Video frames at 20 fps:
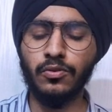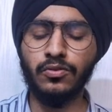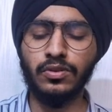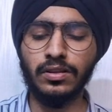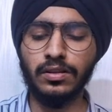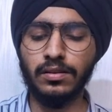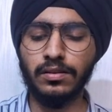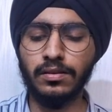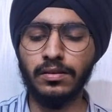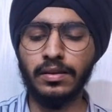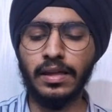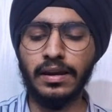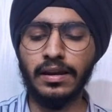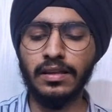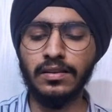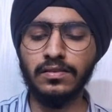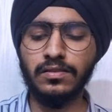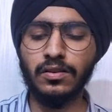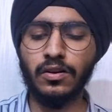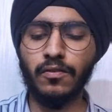using
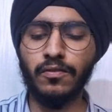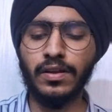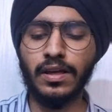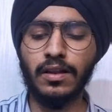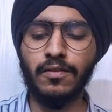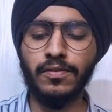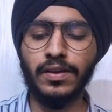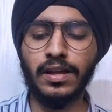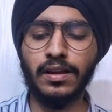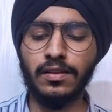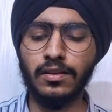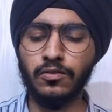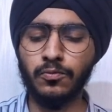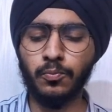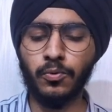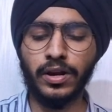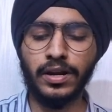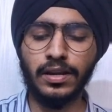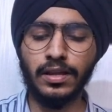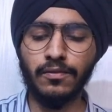that instead of null we are just
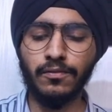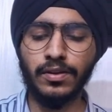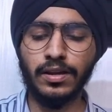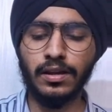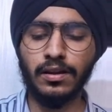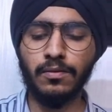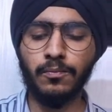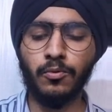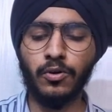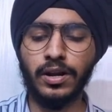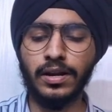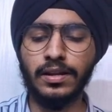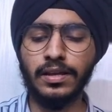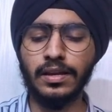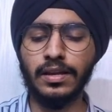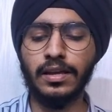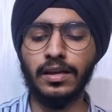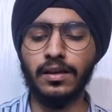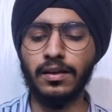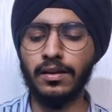pointing, we are
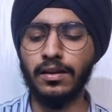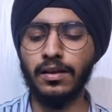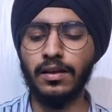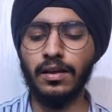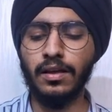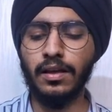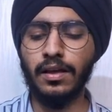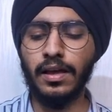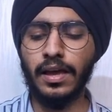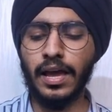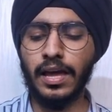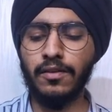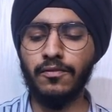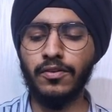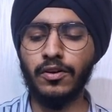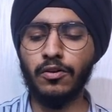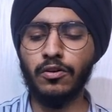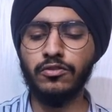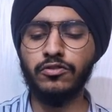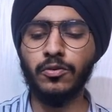pointing here and
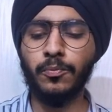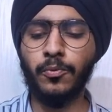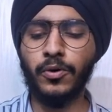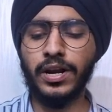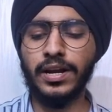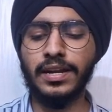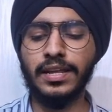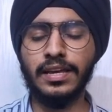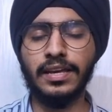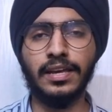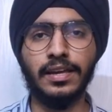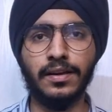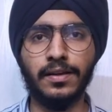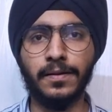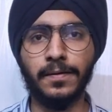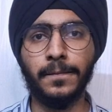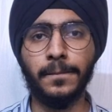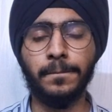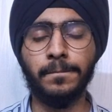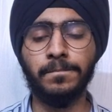we are also pointing here.
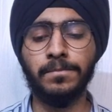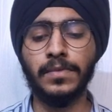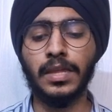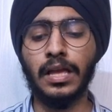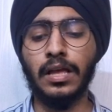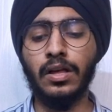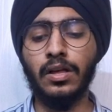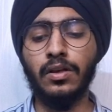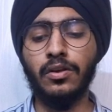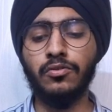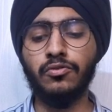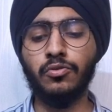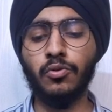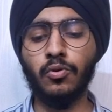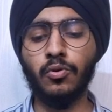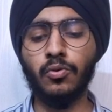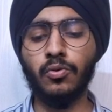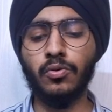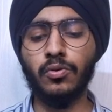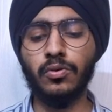
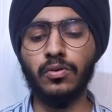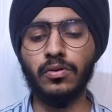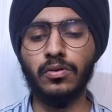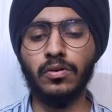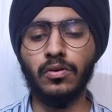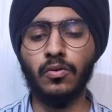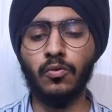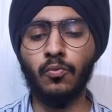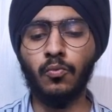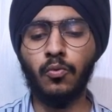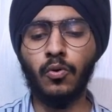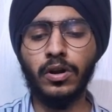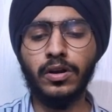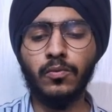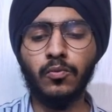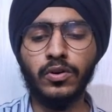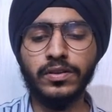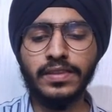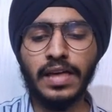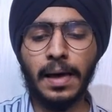So
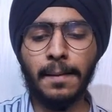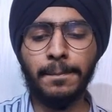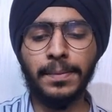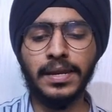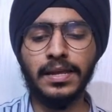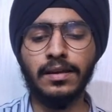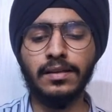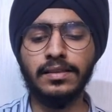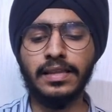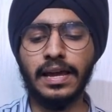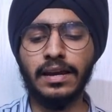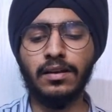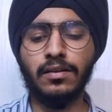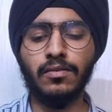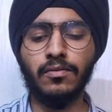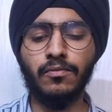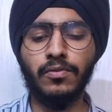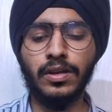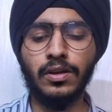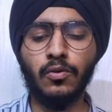what was happening, that
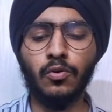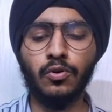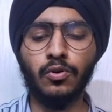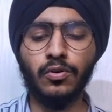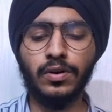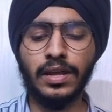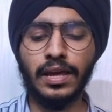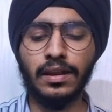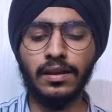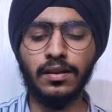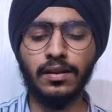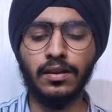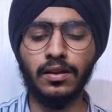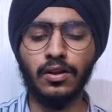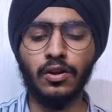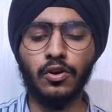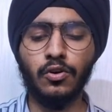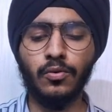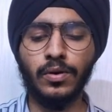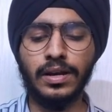we go to 10,
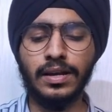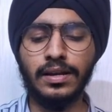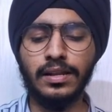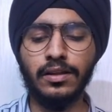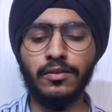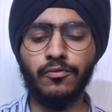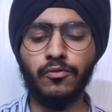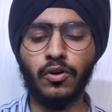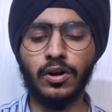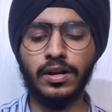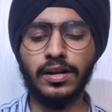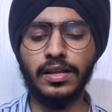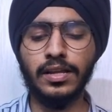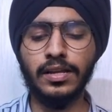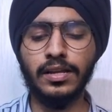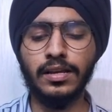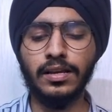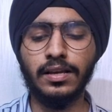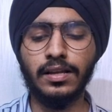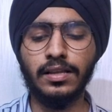20,
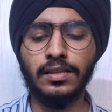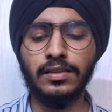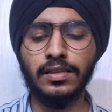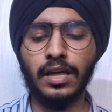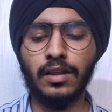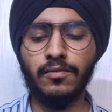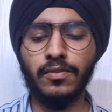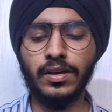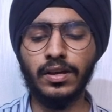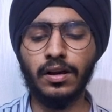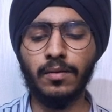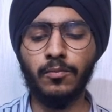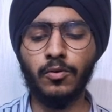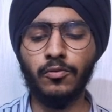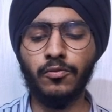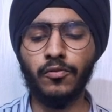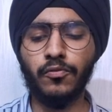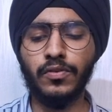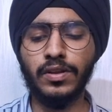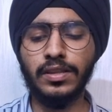40, then we come
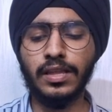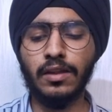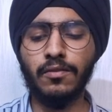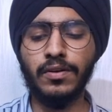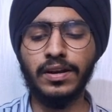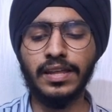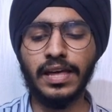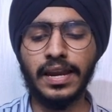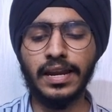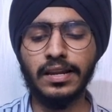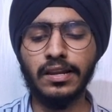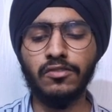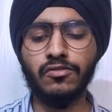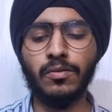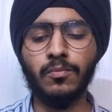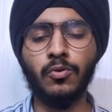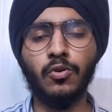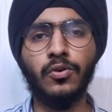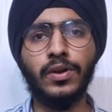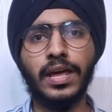to 50, then we directly
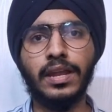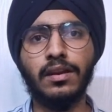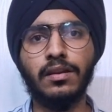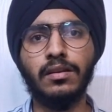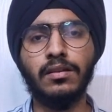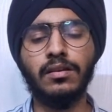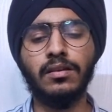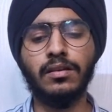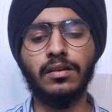jump to 10.